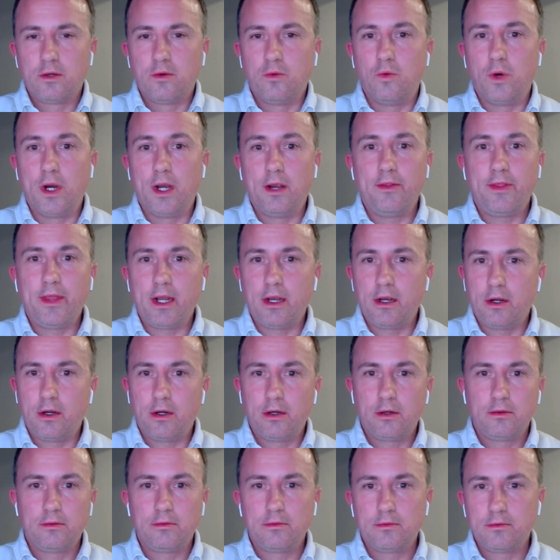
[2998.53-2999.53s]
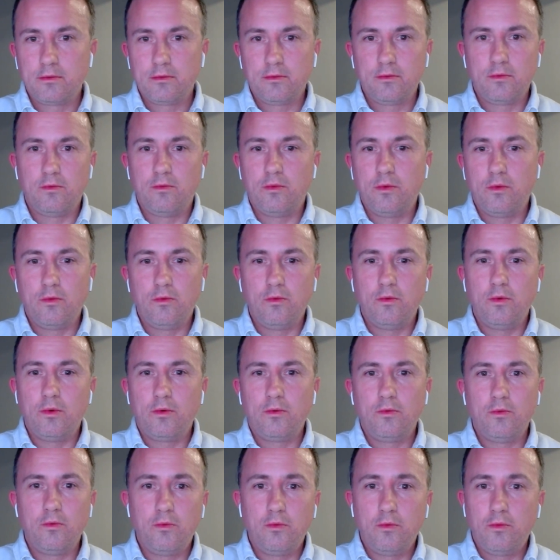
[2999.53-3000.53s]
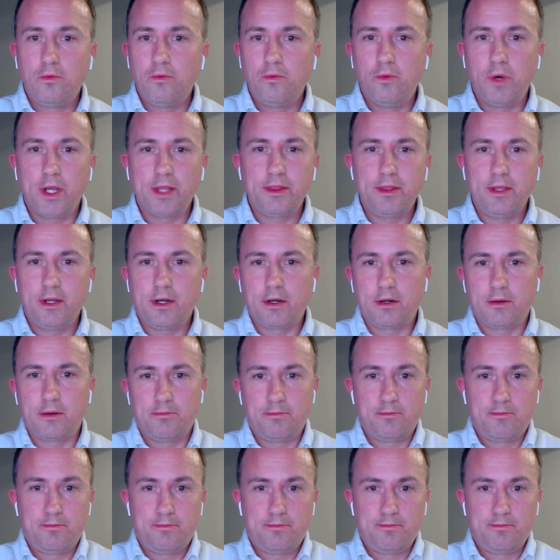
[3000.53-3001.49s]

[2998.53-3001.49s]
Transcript: where what their